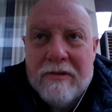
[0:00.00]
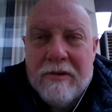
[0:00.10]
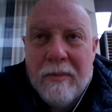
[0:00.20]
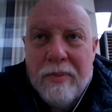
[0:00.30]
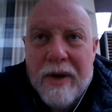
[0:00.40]

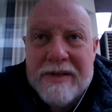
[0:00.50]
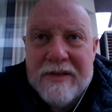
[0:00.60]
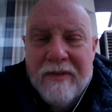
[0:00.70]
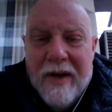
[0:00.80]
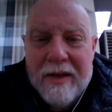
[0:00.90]
compressed
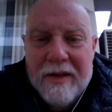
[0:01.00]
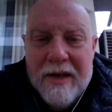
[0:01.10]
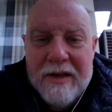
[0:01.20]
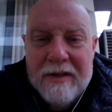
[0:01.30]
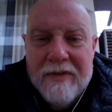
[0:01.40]
the violent
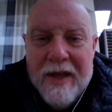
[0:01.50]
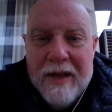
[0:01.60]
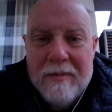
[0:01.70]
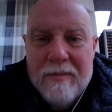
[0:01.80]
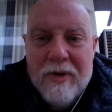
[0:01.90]
end of
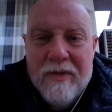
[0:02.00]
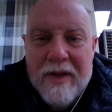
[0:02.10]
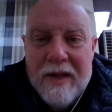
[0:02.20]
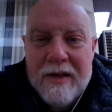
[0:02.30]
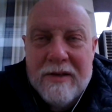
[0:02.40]
that
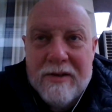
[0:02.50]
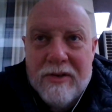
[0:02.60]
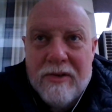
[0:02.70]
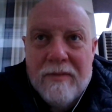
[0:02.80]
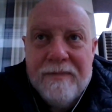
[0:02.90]
movie
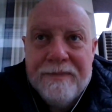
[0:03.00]
into,